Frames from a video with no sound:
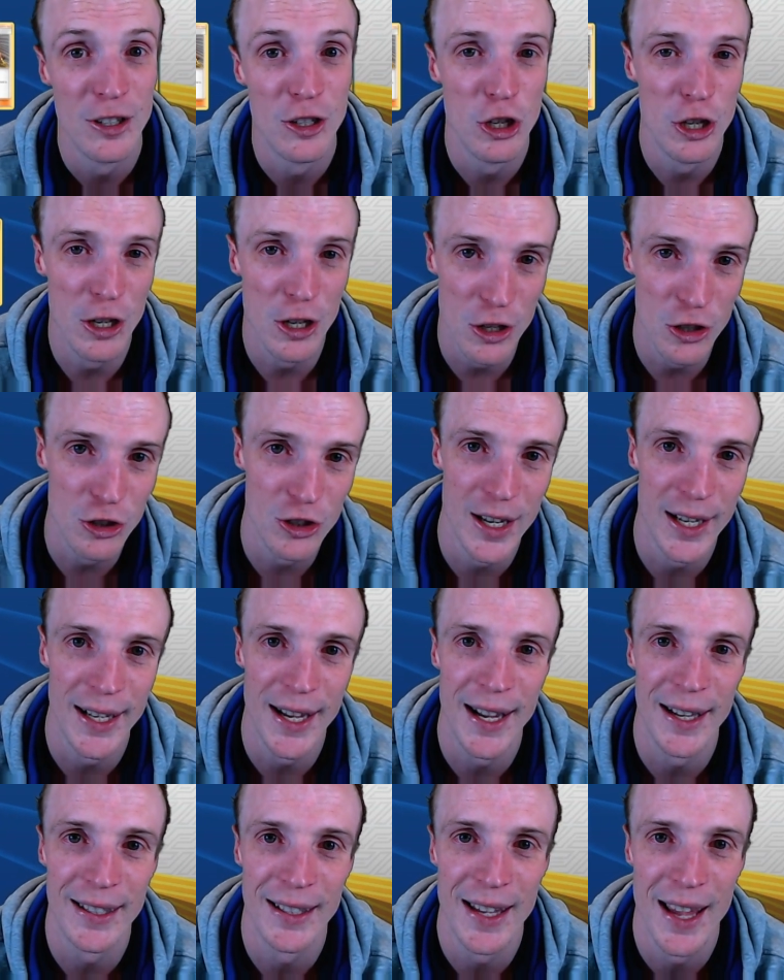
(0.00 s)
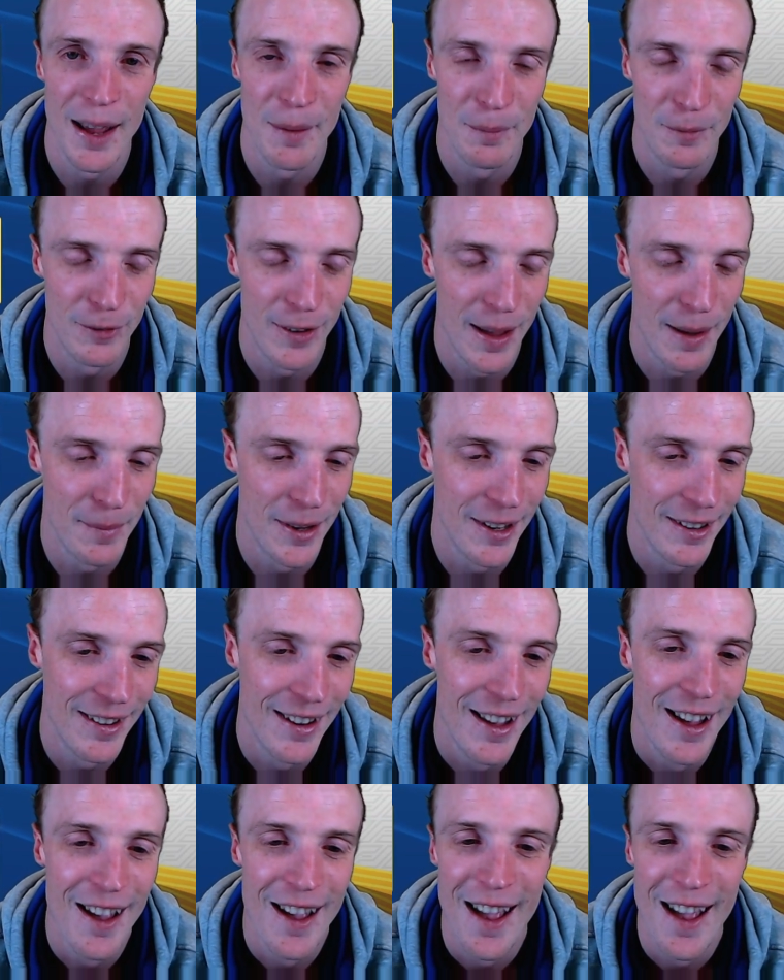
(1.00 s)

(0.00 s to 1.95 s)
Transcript: Huge shout out to Captain Flamion